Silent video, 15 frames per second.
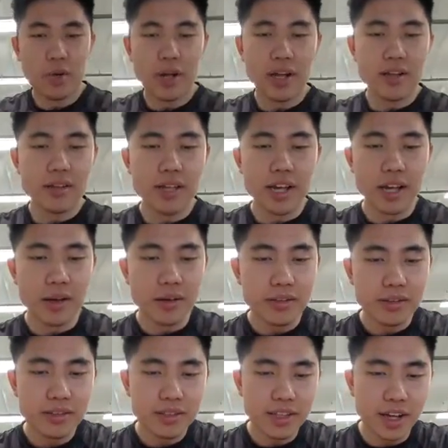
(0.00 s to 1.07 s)
LOL. Uh,
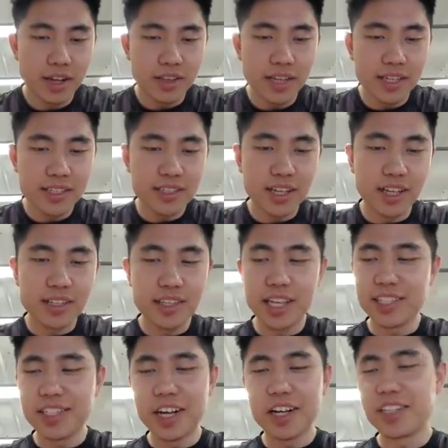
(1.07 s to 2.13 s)
that, that's not
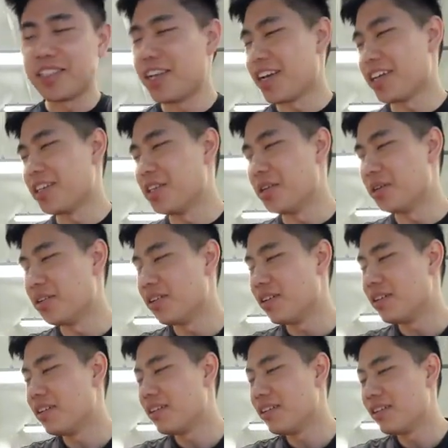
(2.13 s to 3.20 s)
that's not Kentucky, dude.
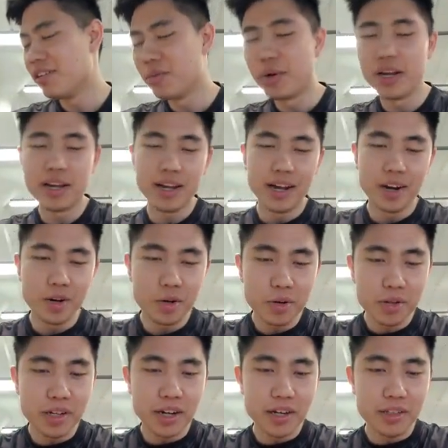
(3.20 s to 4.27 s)
Wait, I don't know who
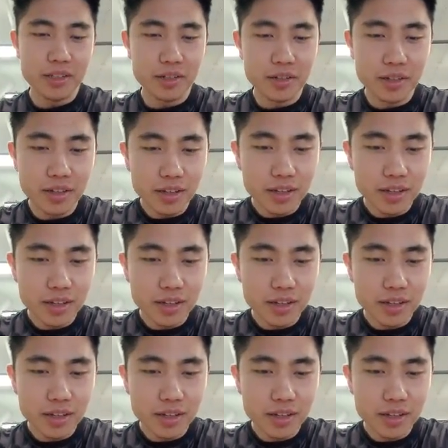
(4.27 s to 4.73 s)
you're talking to.